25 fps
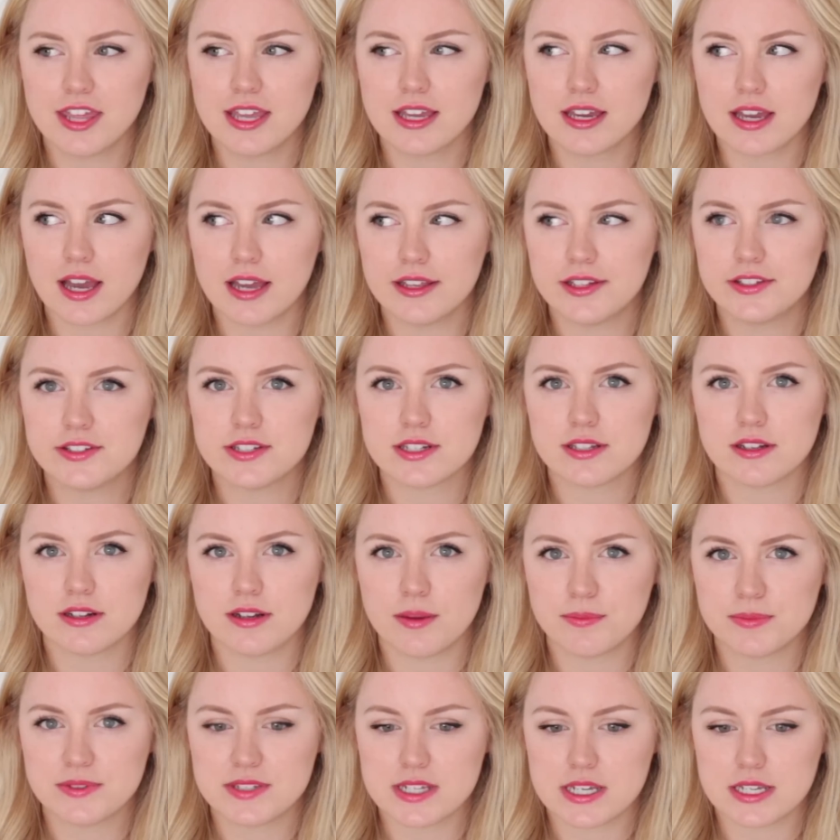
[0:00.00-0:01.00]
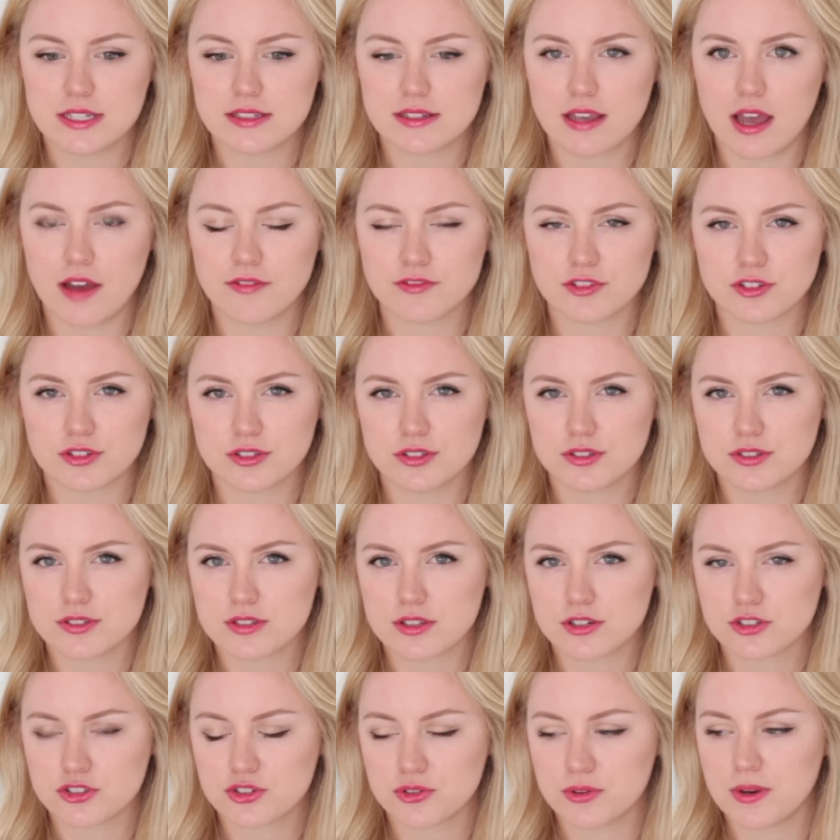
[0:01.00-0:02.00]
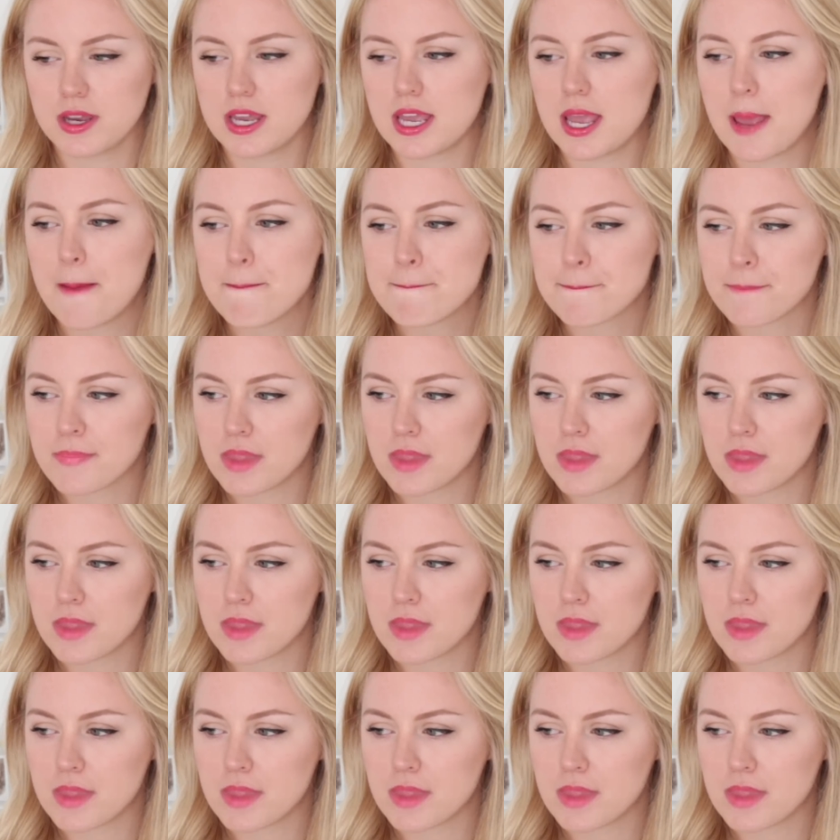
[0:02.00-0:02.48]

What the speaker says: think I did an update after the surgery.